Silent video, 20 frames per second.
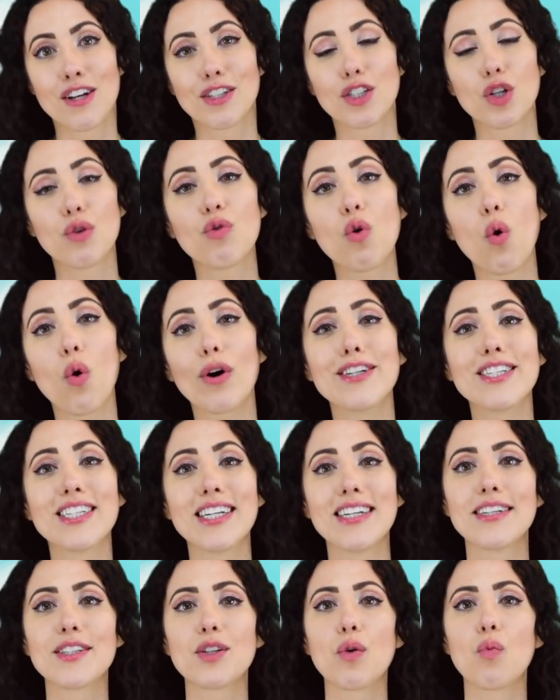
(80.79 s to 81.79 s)
So of course,
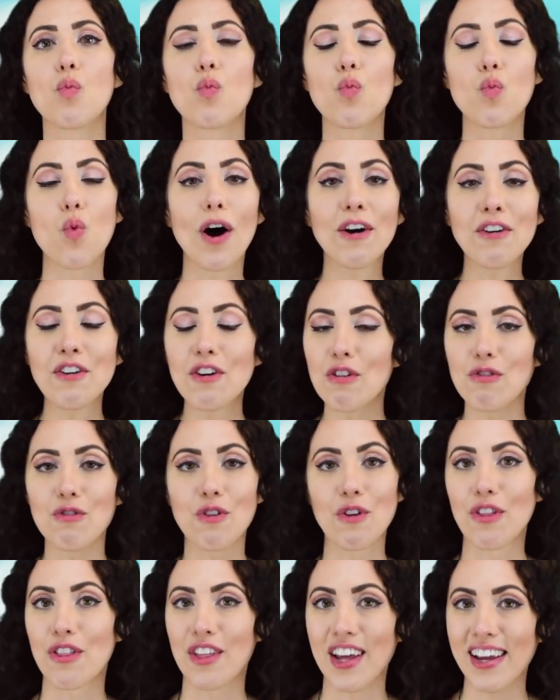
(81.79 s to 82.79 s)
it is a
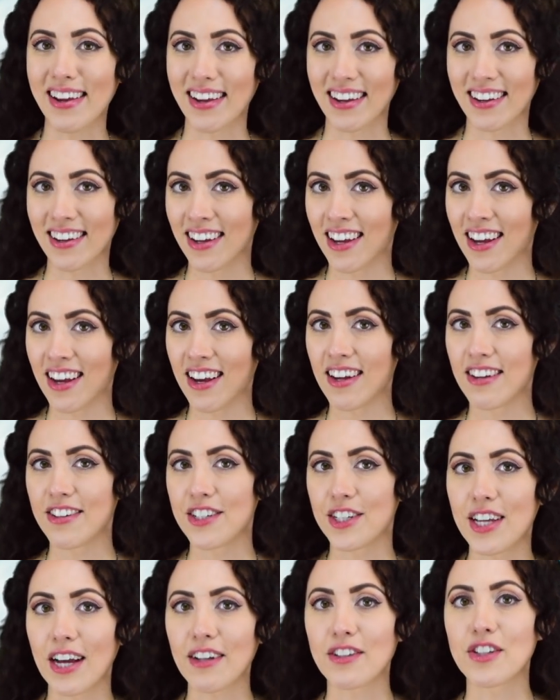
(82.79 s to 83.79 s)
wonderful thing
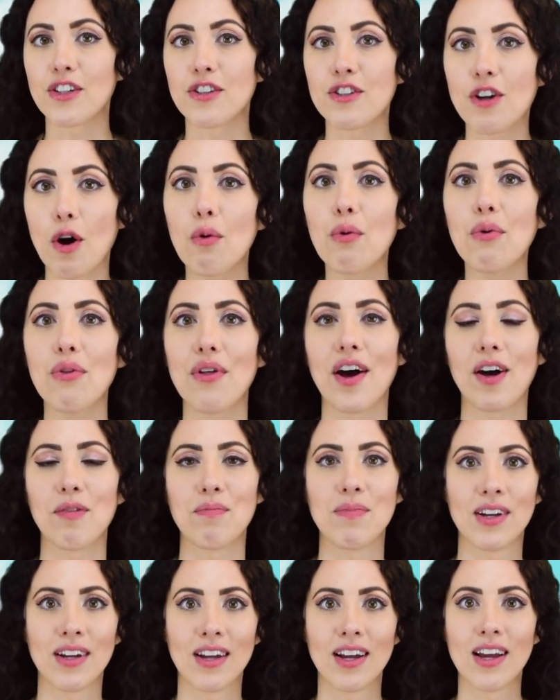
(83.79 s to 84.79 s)
to get to know
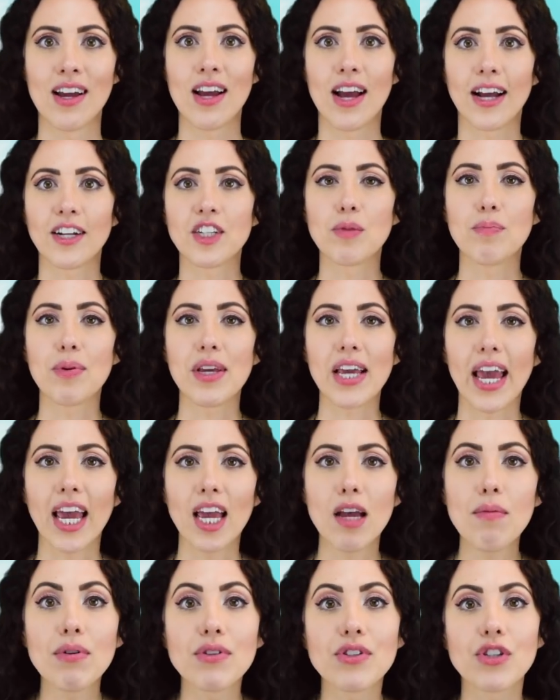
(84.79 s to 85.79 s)
them and to be
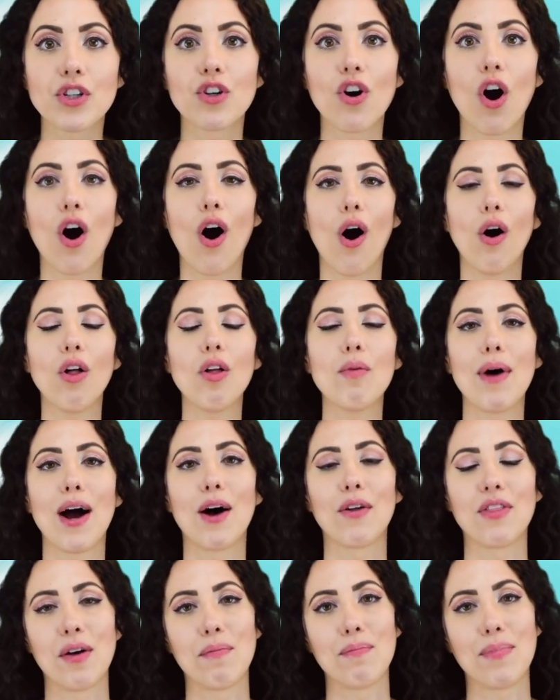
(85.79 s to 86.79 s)
able to call
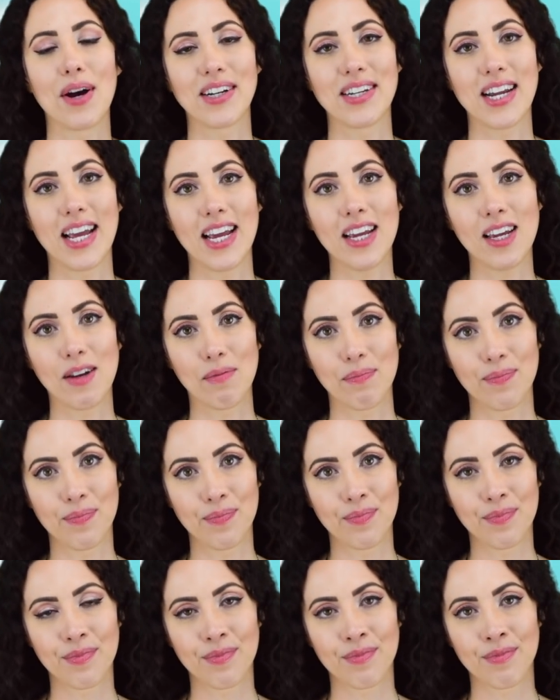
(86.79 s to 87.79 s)
upon them by name.
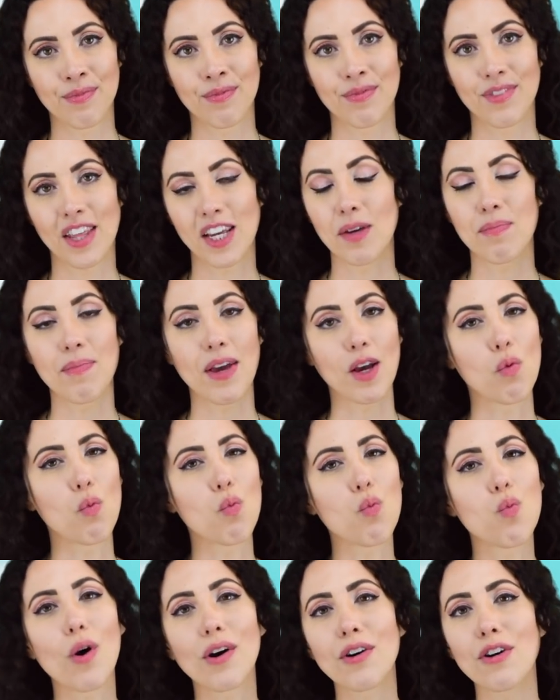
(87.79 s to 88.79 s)
They can make
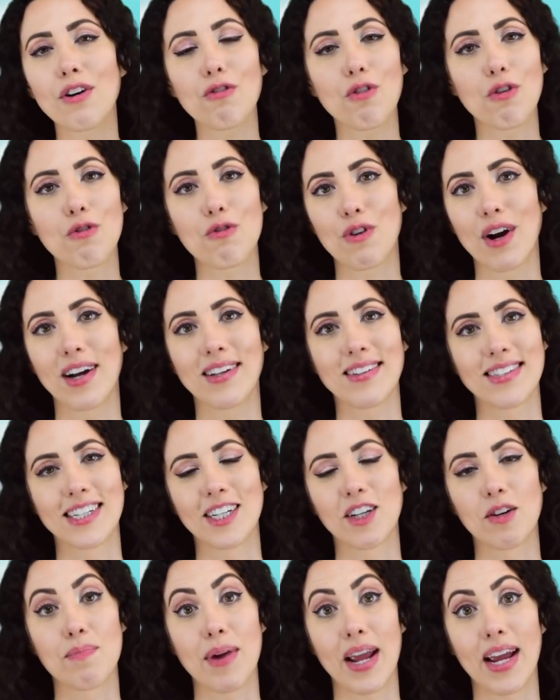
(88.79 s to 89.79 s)
wonderful friends
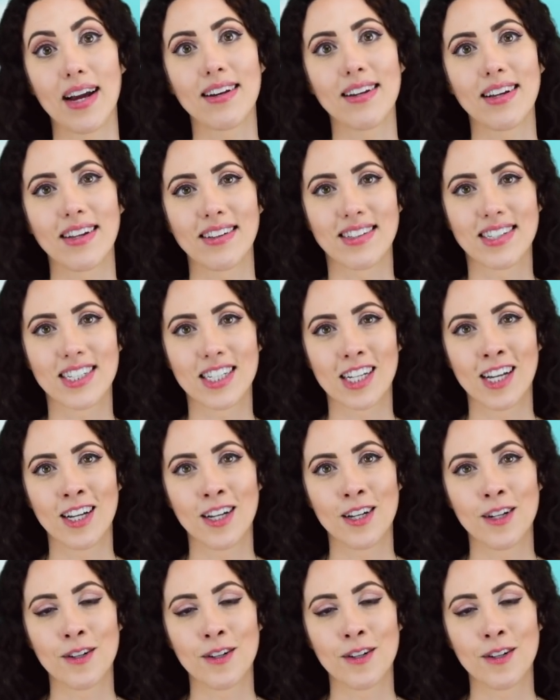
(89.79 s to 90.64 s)
and companions.